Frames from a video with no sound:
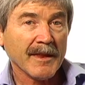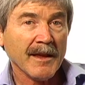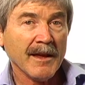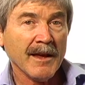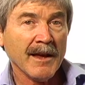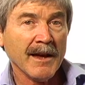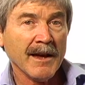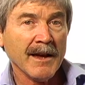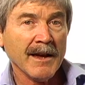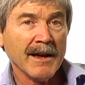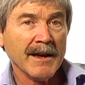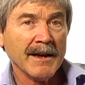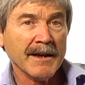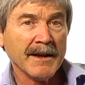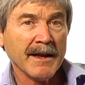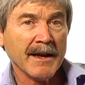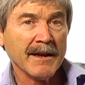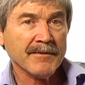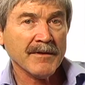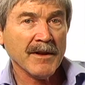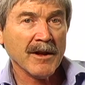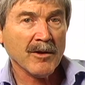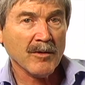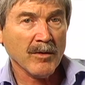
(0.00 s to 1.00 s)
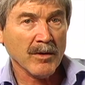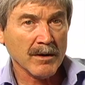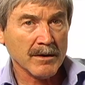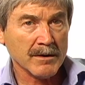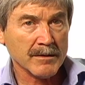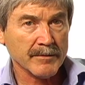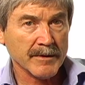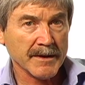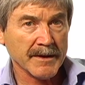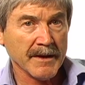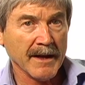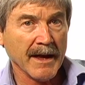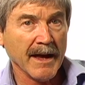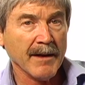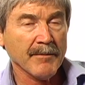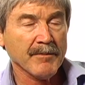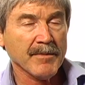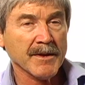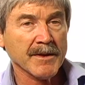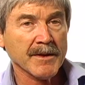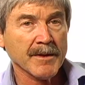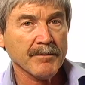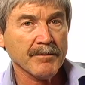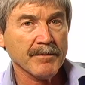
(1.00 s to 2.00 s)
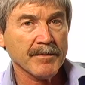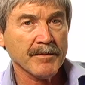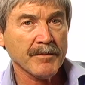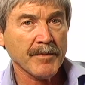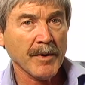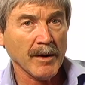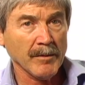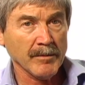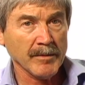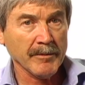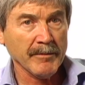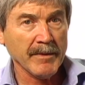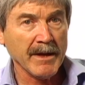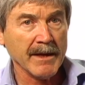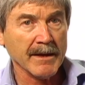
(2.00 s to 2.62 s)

and I've no quarrel with that, but the problem